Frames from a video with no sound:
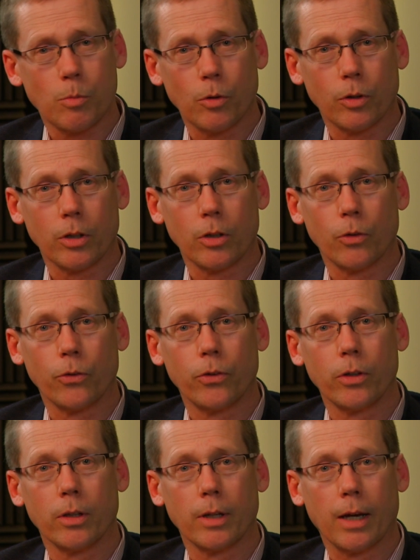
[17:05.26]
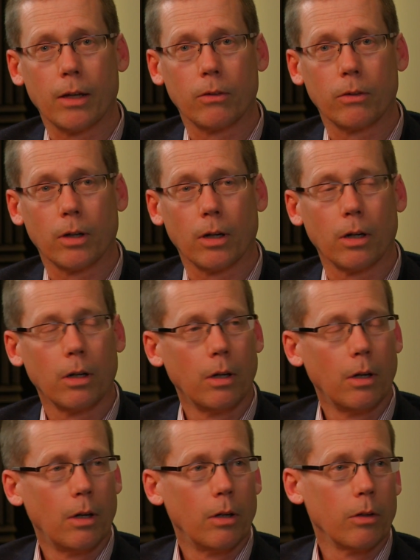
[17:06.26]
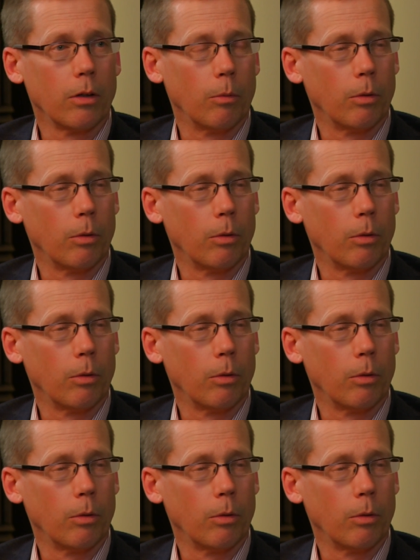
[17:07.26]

smoking, you don't see that. Uh, you know,